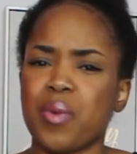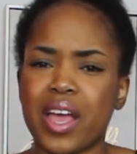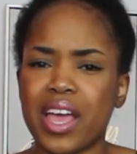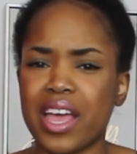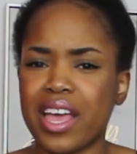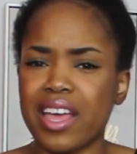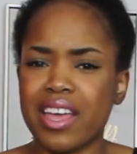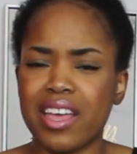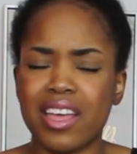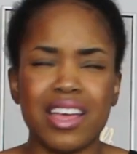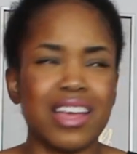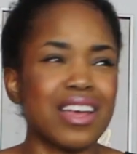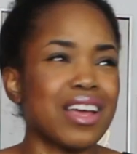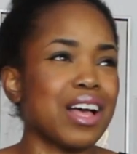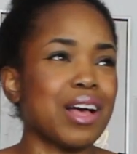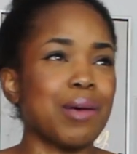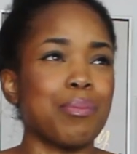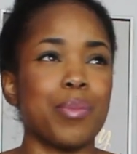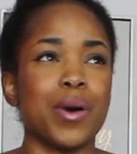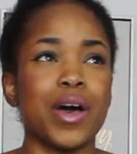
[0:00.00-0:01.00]
to wear
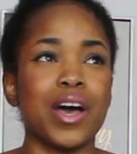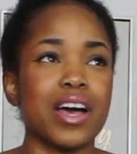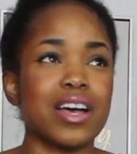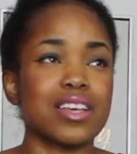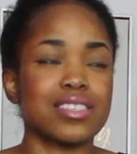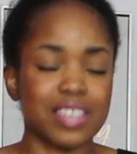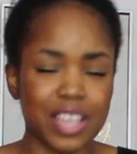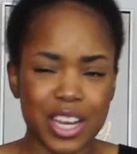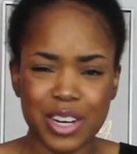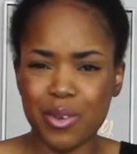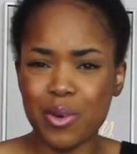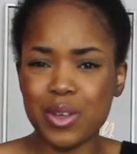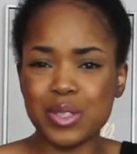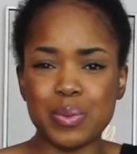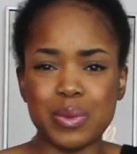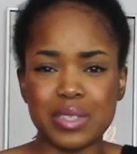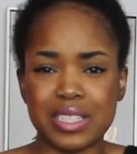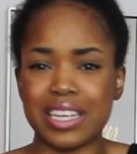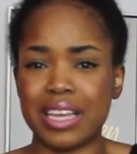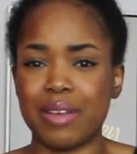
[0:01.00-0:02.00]
a purse and you
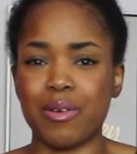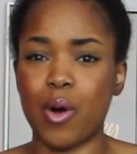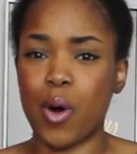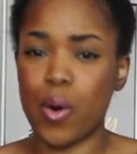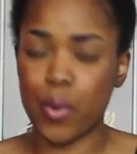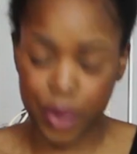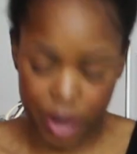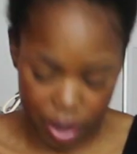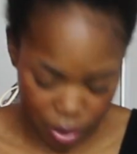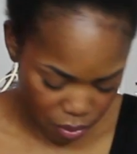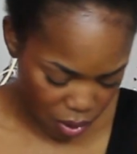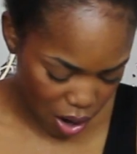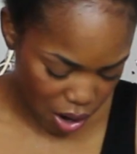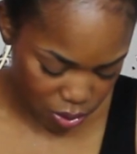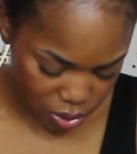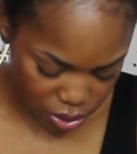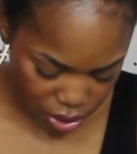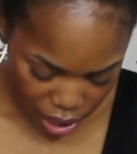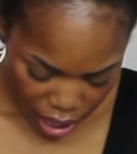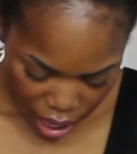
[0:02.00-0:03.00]
always want to hold it
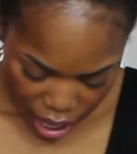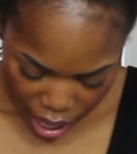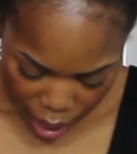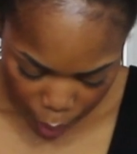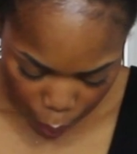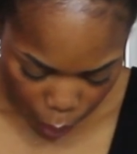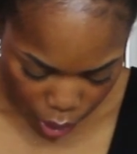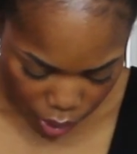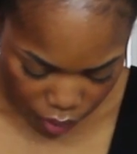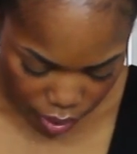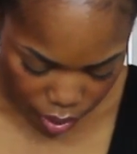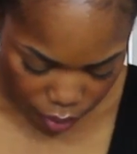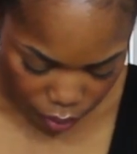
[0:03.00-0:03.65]
around and wear